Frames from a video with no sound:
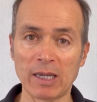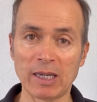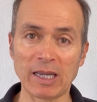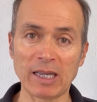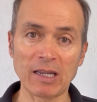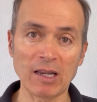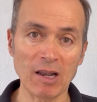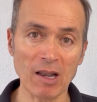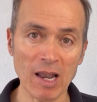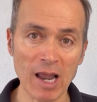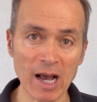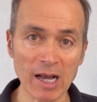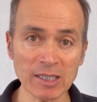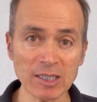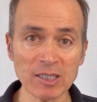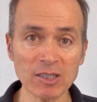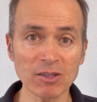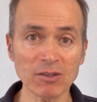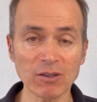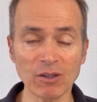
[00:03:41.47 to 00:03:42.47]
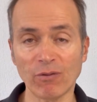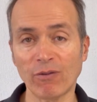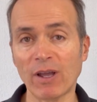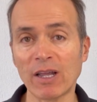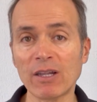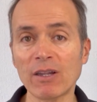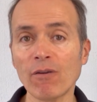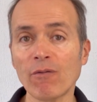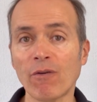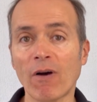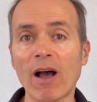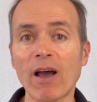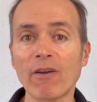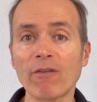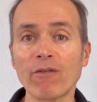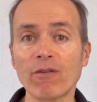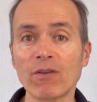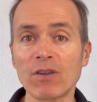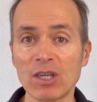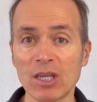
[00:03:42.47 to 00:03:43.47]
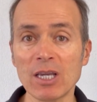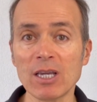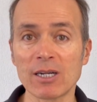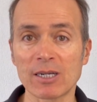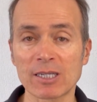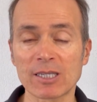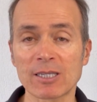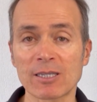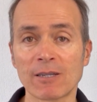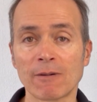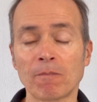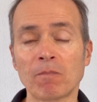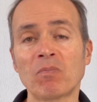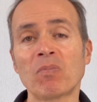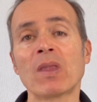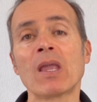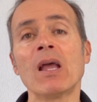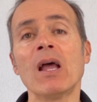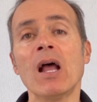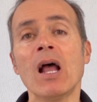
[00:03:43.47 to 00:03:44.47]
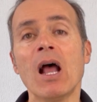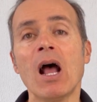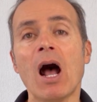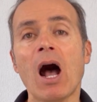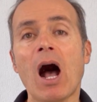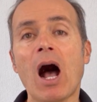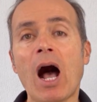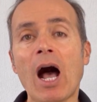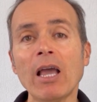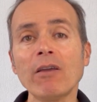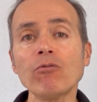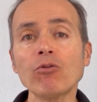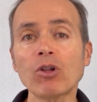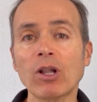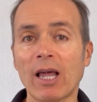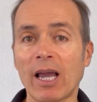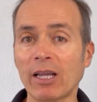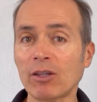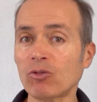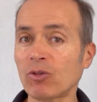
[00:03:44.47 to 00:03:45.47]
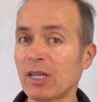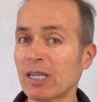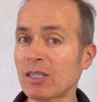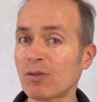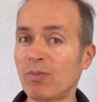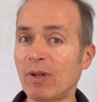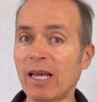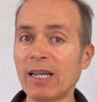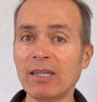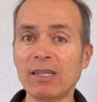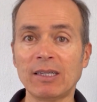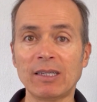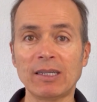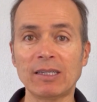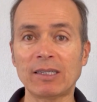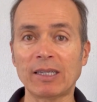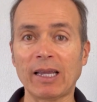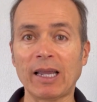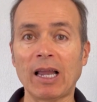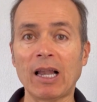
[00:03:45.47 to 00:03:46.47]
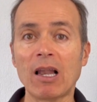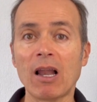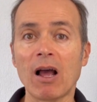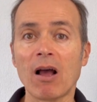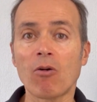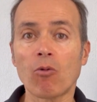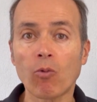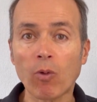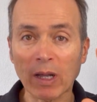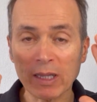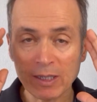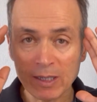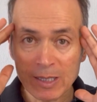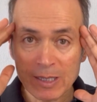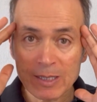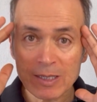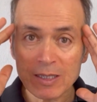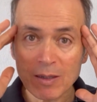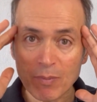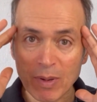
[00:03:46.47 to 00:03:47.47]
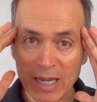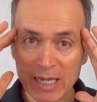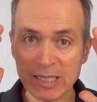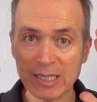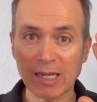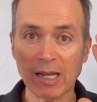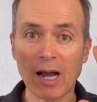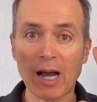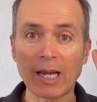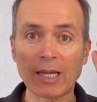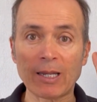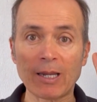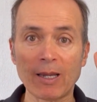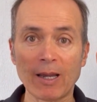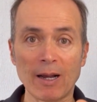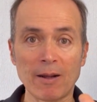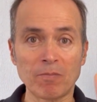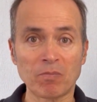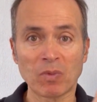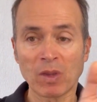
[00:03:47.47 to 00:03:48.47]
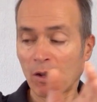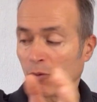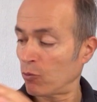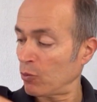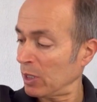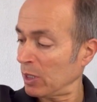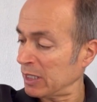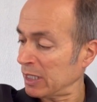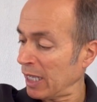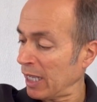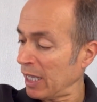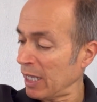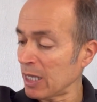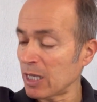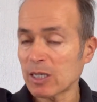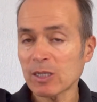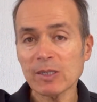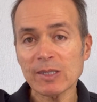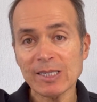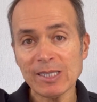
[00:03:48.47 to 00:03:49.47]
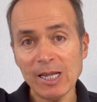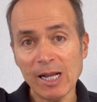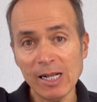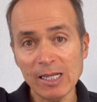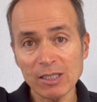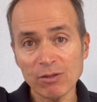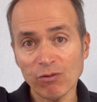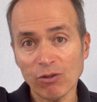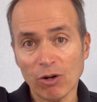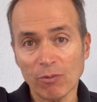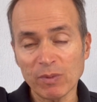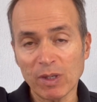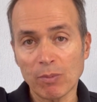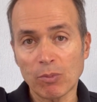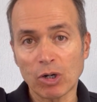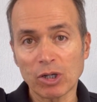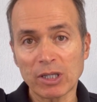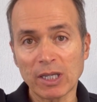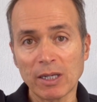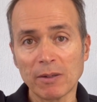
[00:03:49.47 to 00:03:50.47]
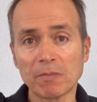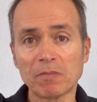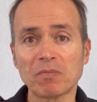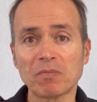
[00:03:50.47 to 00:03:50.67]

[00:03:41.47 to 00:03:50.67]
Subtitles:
in the last 25 years. I would like to explain in detail what is the basic idea. We take cells from the body,